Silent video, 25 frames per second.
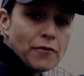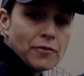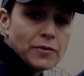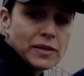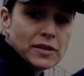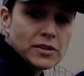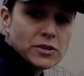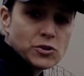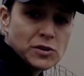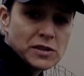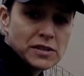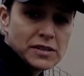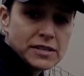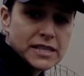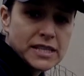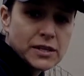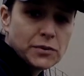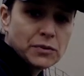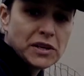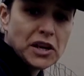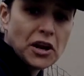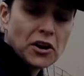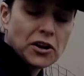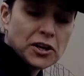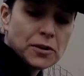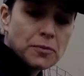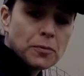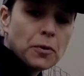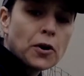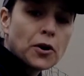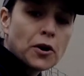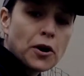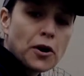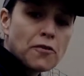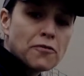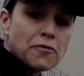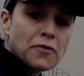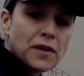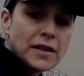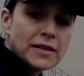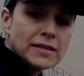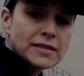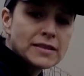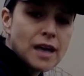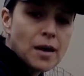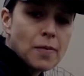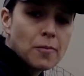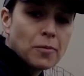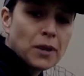because you can see we already put our fence up.